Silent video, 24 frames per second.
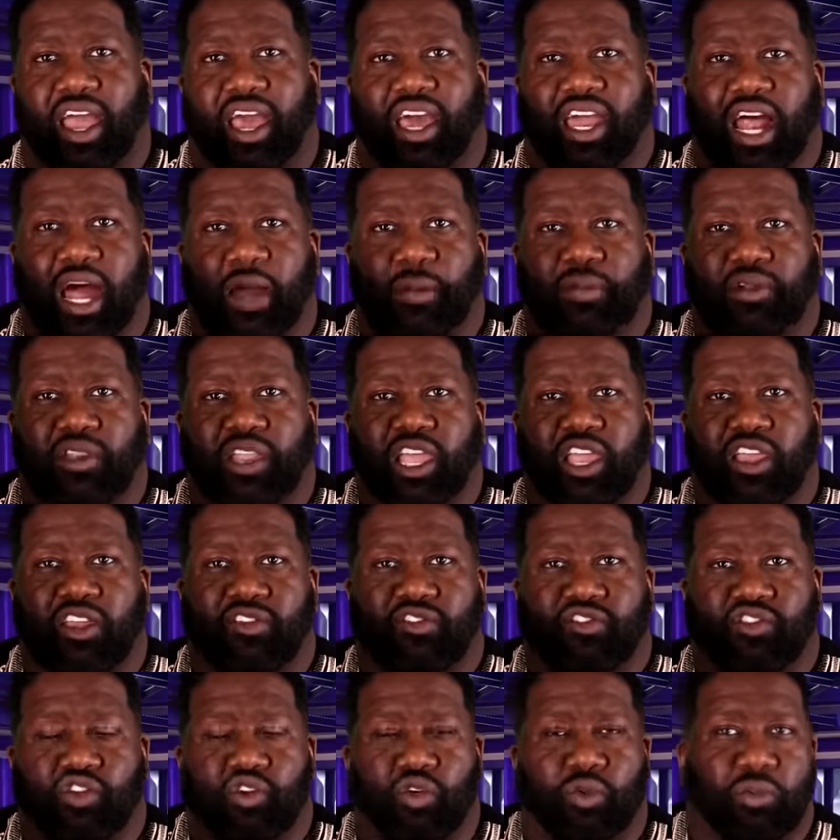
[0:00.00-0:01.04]
And I
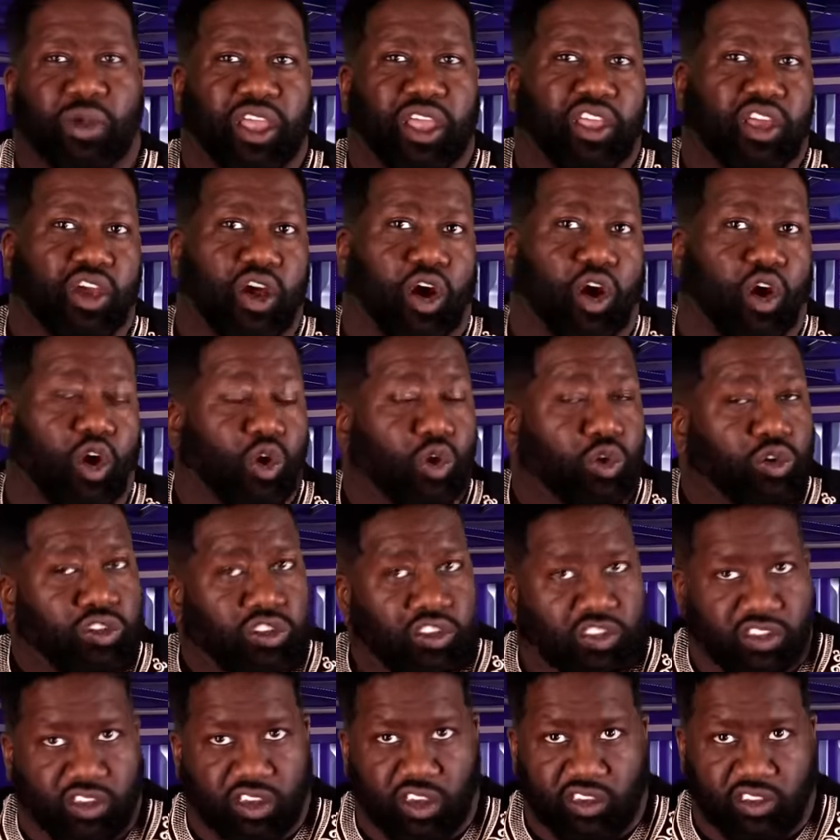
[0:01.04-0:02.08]
believe you will make your own
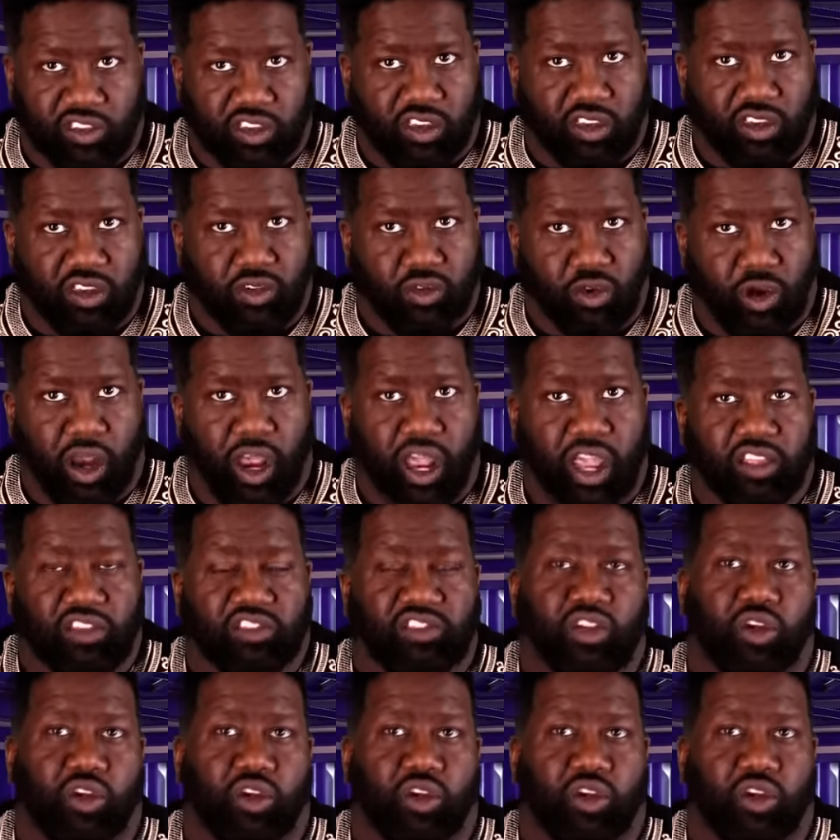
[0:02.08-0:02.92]
decision, right?